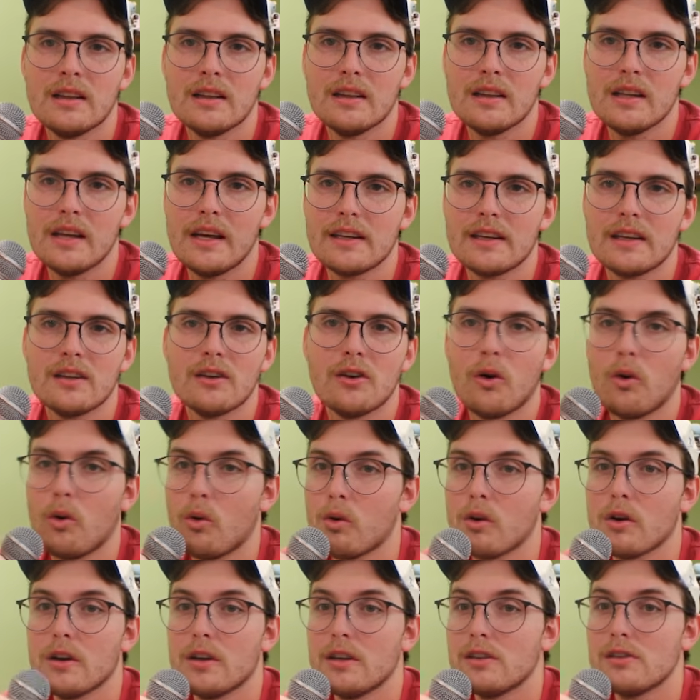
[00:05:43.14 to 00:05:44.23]
like an
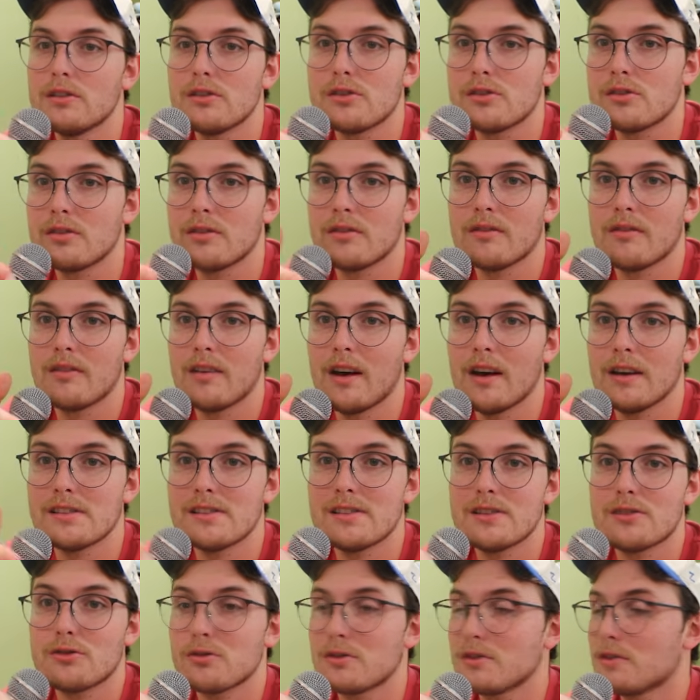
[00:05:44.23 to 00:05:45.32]
orange, a
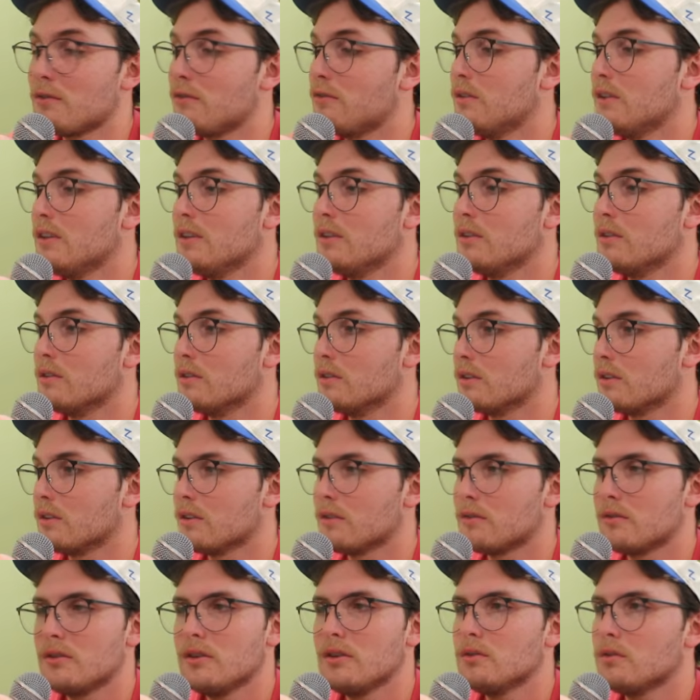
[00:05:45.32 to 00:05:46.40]
citrus field? A
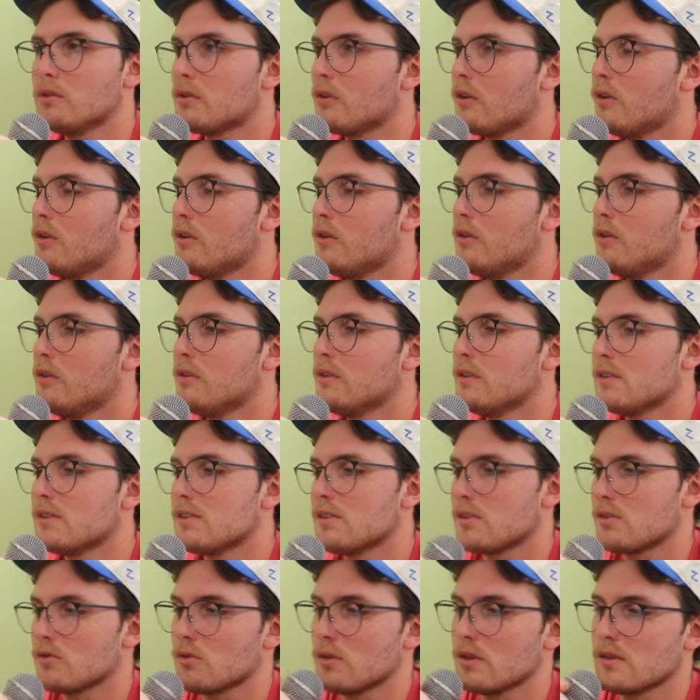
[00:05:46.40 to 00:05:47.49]
field with all the
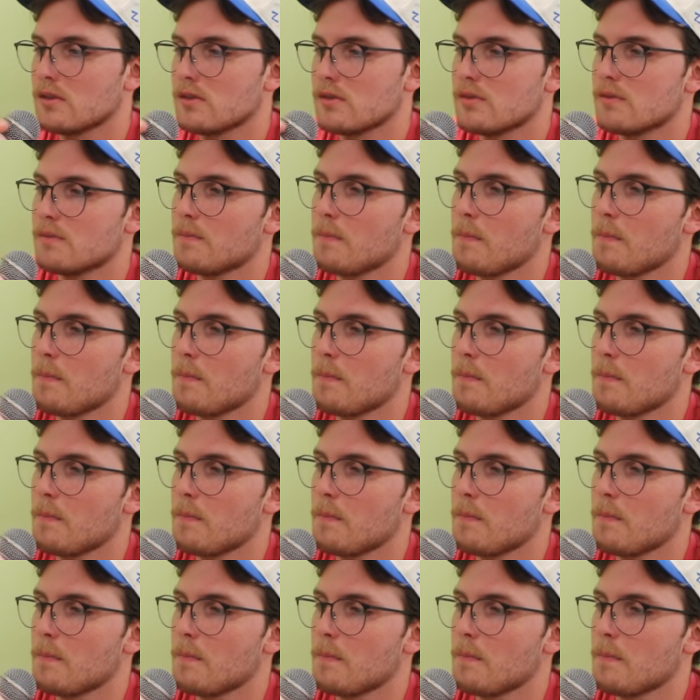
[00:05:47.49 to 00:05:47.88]
citrus.